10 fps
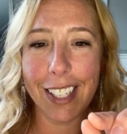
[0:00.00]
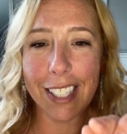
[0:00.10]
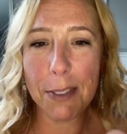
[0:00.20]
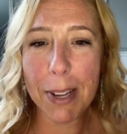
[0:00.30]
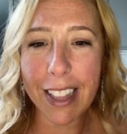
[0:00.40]

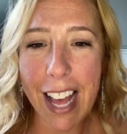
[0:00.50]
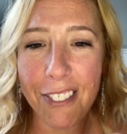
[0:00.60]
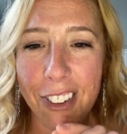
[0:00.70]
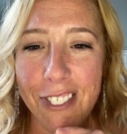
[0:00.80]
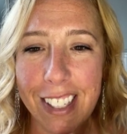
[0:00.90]
give me a
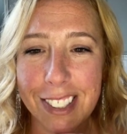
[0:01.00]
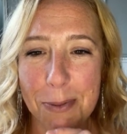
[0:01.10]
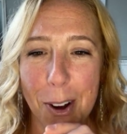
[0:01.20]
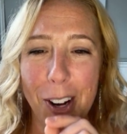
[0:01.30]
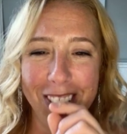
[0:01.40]
laughing face
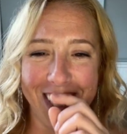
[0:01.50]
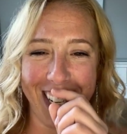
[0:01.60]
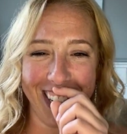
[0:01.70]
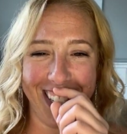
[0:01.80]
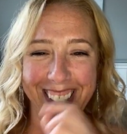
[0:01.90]

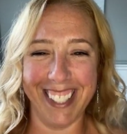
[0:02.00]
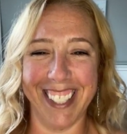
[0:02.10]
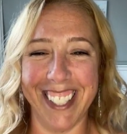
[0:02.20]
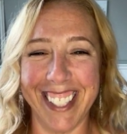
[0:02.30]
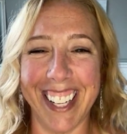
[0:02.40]
emoji.
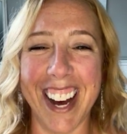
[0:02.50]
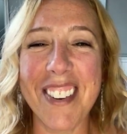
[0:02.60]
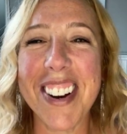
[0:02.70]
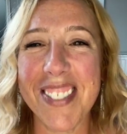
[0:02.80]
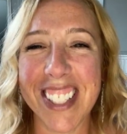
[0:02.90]
I
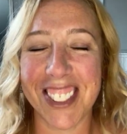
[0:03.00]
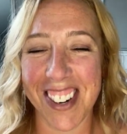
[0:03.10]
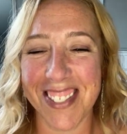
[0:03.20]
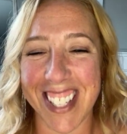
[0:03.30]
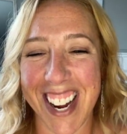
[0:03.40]
want to make sure
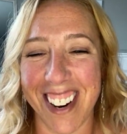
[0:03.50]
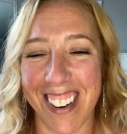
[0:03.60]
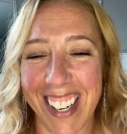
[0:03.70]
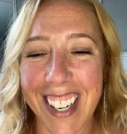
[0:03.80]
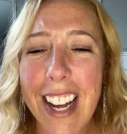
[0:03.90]
I'm saying it
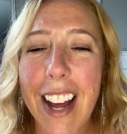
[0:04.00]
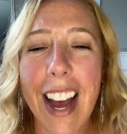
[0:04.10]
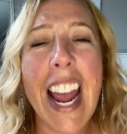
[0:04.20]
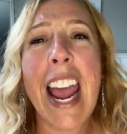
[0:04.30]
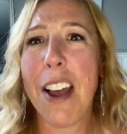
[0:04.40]
right.
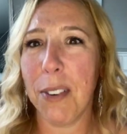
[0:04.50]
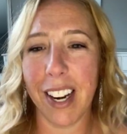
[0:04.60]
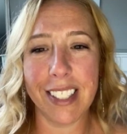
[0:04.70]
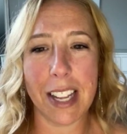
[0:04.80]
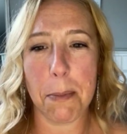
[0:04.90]
I hate when
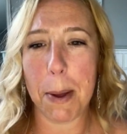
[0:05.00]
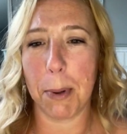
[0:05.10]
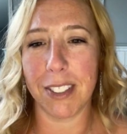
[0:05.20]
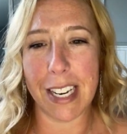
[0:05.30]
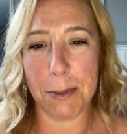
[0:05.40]
I say
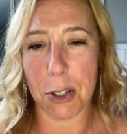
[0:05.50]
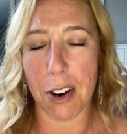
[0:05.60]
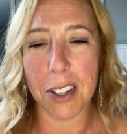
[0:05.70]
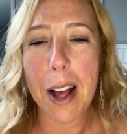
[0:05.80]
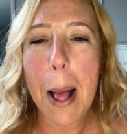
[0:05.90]
people's names
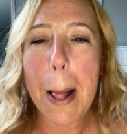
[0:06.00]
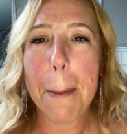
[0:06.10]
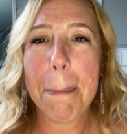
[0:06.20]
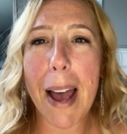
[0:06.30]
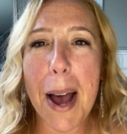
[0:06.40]
wrong.
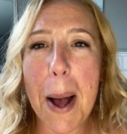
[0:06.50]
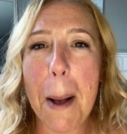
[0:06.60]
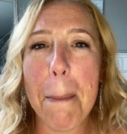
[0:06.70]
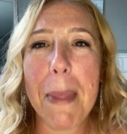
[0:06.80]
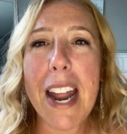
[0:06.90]

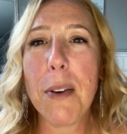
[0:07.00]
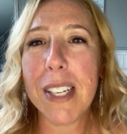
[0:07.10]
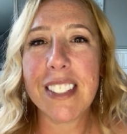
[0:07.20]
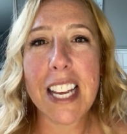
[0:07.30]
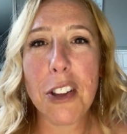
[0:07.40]

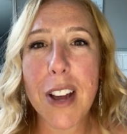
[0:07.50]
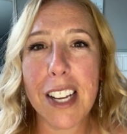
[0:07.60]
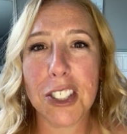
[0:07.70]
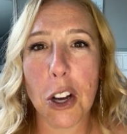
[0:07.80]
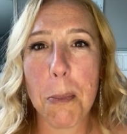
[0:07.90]
Anyways, thank you
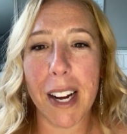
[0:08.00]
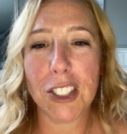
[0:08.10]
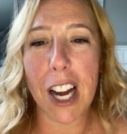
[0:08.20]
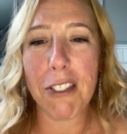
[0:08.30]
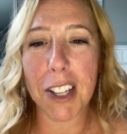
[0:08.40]
guys so
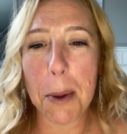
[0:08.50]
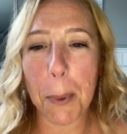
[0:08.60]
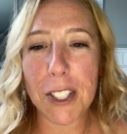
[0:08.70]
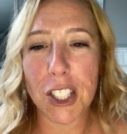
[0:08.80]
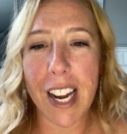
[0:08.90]
much. I really
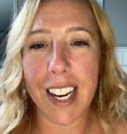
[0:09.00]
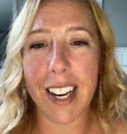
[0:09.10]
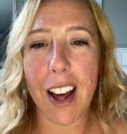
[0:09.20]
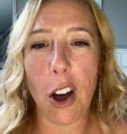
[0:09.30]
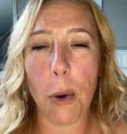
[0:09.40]
appreciate
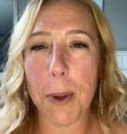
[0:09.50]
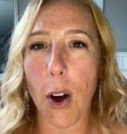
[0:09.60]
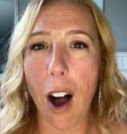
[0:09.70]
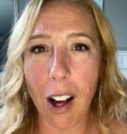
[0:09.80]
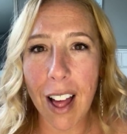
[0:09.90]
it. I hope you
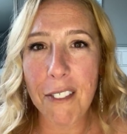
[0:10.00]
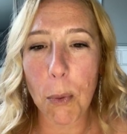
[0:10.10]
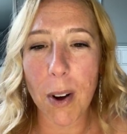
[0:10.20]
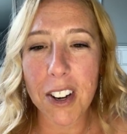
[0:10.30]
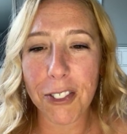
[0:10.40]
all have a
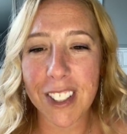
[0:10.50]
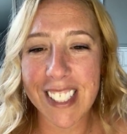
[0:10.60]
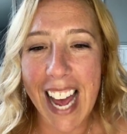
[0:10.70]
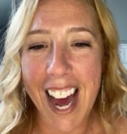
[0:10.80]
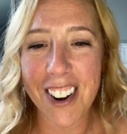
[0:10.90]
wonderful
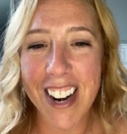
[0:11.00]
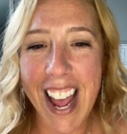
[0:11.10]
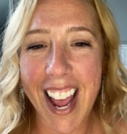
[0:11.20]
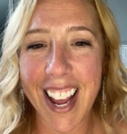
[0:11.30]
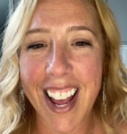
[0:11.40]

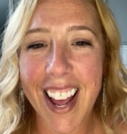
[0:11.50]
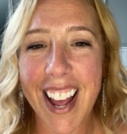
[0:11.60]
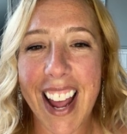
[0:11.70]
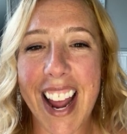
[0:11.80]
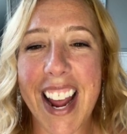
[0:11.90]
Saturday,
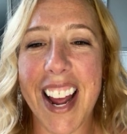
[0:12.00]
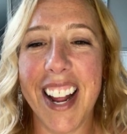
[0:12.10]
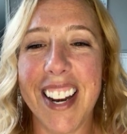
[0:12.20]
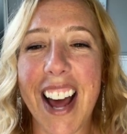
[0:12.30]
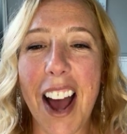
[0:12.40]

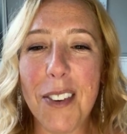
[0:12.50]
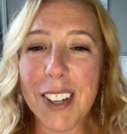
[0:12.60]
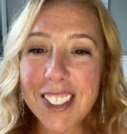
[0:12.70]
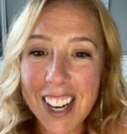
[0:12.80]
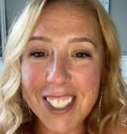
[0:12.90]
and I
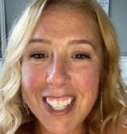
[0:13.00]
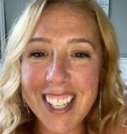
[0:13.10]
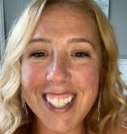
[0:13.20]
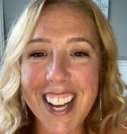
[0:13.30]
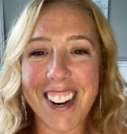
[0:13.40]
will talk to you
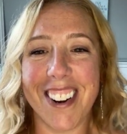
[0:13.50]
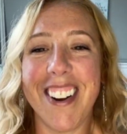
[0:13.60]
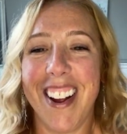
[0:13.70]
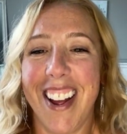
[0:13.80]
guys later.